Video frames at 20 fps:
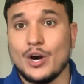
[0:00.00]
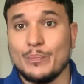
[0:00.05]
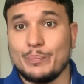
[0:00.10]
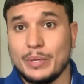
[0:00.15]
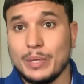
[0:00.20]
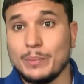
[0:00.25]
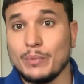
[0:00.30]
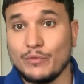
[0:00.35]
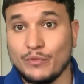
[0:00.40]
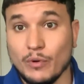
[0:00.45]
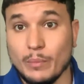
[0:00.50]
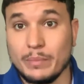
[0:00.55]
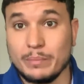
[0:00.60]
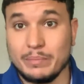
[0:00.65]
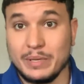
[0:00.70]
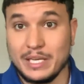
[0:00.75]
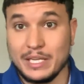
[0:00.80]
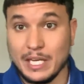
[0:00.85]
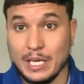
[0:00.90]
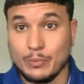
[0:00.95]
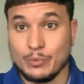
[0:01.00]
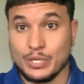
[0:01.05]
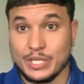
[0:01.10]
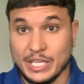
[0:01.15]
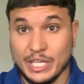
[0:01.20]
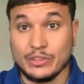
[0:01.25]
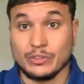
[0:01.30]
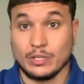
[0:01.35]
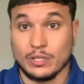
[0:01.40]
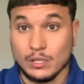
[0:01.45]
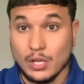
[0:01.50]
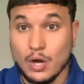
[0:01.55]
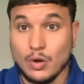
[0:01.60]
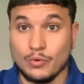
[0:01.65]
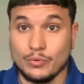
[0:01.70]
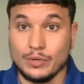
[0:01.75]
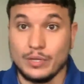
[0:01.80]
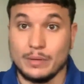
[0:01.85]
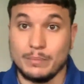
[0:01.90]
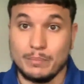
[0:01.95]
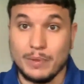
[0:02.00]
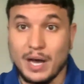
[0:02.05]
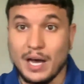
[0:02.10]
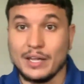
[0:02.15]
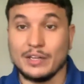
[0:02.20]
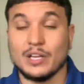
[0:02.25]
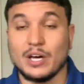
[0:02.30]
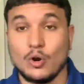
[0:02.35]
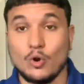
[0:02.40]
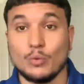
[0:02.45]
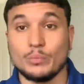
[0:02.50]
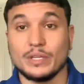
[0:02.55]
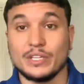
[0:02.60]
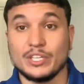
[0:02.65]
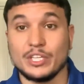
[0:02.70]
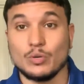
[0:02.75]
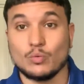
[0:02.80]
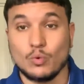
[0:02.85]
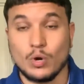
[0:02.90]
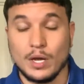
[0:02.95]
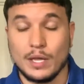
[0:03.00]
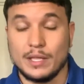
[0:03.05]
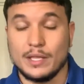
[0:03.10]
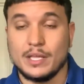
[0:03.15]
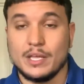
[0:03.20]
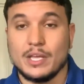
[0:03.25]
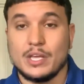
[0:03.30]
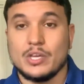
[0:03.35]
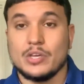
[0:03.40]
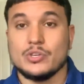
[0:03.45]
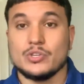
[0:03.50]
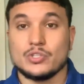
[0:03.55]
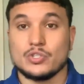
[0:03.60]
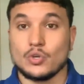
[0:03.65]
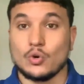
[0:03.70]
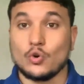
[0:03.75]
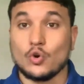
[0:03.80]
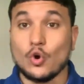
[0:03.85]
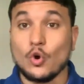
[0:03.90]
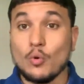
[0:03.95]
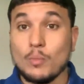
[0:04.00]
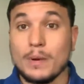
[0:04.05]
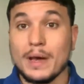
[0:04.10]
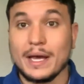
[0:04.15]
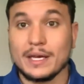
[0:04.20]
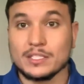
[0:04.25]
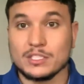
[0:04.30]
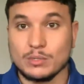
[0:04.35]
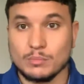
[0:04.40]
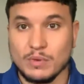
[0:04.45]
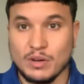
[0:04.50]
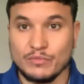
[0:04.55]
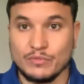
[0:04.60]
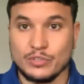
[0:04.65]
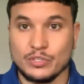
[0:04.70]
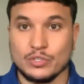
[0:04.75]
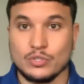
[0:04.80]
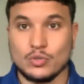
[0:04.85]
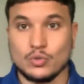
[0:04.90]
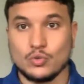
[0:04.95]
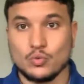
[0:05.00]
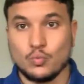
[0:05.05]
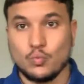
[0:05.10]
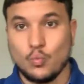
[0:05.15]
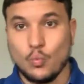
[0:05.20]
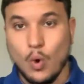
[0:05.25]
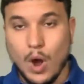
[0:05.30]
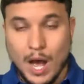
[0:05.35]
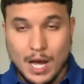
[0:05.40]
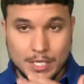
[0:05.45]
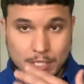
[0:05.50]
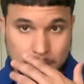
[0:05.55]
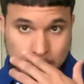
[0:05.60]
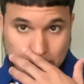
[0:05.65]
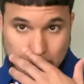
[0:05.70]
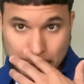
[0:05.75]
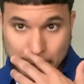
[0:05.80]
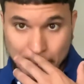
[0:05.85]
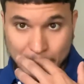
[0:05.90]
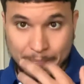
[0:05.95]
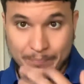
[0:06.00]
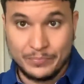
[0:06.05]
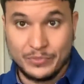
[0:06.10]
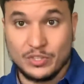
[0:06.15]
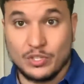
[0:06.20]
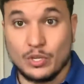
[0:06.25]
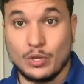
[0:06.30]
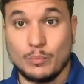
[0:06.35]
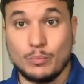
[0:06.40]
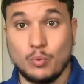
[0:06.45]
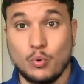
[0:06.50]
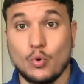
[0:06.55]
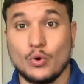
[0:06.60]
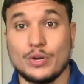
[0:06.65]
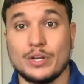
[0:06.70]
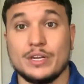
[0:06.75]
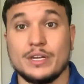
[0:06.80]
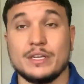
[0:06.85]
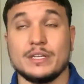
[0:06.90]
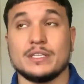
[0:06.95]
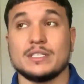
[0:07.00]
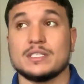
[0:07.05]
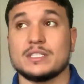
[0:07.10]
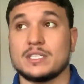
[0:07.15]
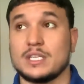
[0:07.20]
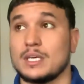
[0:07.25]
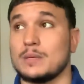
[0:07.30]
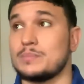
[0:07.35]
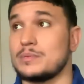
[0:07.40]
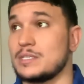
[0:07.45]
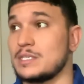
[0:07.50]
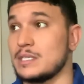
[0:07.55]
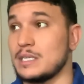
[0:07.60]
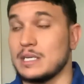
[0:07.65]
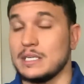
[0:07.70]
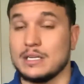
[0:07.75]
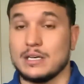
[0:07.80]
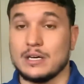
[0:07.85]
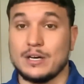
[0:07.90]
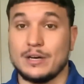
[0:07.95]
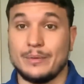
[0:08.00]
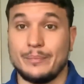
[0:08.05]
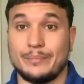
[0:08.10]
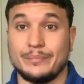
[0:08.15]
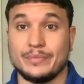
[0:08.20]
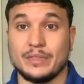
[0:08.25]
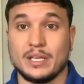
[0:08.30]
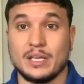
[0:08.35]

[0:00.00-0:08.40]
people from being able to get the loan and buying the home that they want. So go back to my videos, watch the important tips and